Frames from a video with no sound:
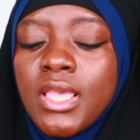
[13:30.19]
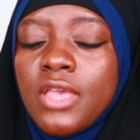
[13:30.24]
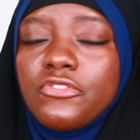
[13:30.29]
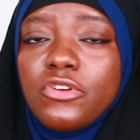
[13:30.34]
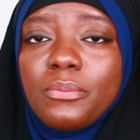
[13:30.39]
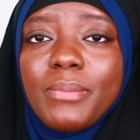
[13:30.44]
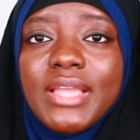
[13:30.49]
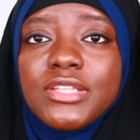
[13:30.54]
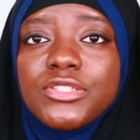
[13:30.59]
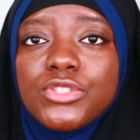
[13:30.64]

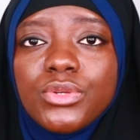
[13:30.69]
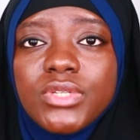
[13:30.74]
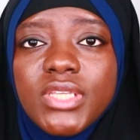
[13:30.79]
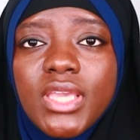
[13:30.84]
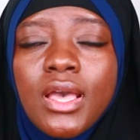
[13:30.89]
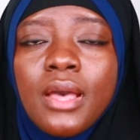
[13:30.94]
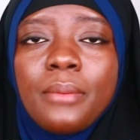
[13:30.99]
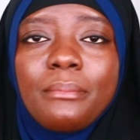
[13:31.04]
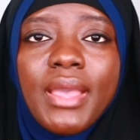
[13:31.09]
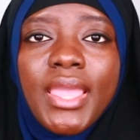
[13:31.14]
For my
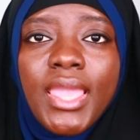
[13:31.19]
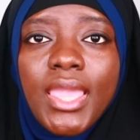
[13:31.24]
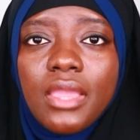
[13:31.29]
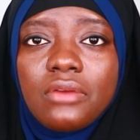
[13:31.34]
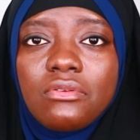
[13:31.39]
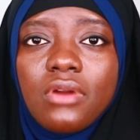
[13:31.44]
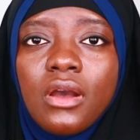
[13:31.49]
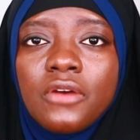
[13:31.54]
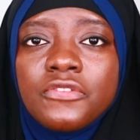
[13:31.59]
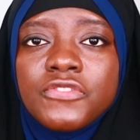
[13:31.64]
dunya, my
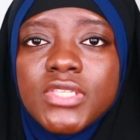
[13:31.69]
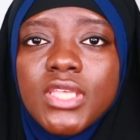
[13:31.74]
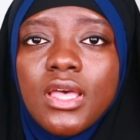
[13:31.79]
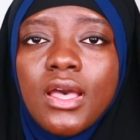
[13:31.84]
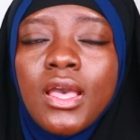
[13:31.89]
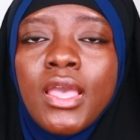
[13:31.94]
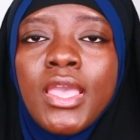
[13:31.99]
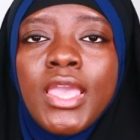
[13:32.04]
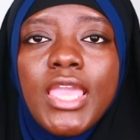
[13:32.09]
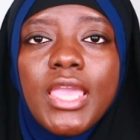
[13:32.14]

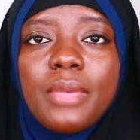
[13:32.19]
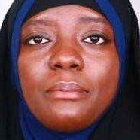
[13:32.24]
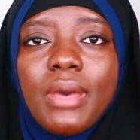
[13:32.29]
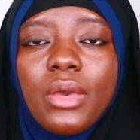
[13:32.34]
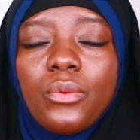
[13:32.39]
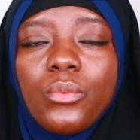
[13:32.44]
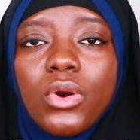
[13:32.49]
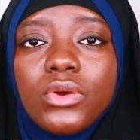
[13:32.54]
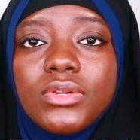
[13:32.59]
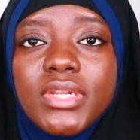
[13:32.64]
hereafter, in
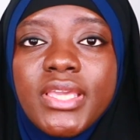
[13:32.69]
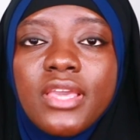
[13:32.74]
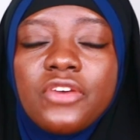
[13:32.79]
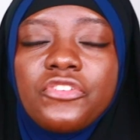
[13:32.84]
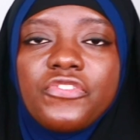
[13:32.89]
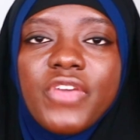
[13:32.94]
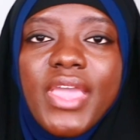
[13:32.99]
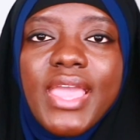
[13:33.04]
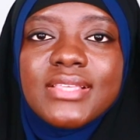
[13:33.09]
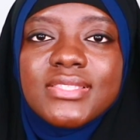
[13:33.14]
my worldly
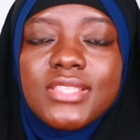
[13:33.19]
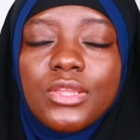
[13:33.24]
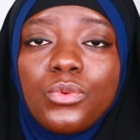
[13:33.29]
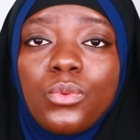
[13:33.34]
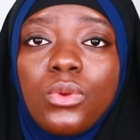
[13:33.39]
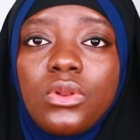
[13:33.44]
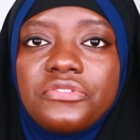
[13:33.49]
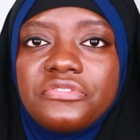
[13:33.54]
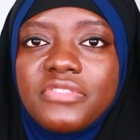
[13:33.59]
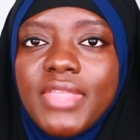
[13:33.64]
affairs and
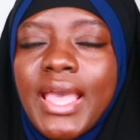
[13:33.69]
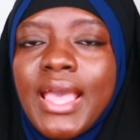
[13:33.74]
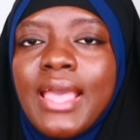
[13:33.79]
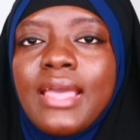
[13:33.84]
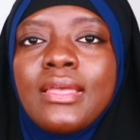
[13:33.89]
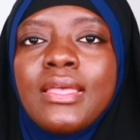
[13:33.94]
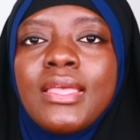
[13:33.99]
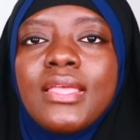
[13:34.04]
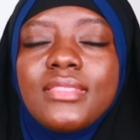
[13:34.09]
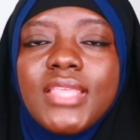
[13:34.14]
all of
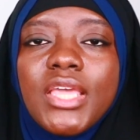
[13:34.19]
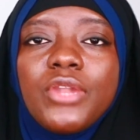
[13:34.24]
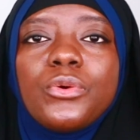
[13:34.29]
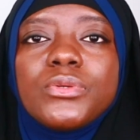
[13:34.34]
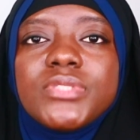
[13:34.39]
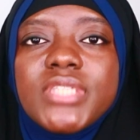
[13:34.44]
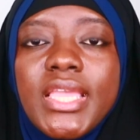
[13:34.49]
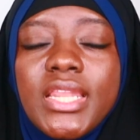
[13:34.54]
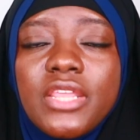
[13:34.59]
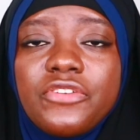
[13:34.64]
that, then
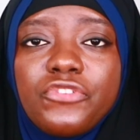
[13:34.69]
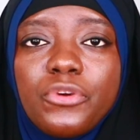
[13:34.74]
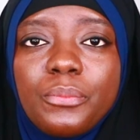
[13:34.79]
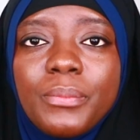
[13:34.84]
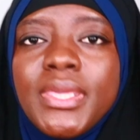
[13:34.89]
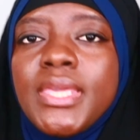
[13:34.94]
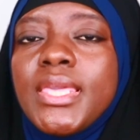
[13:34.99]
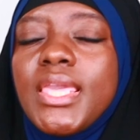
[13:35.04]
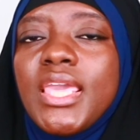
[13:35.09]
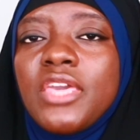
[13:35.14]
ordain it for me.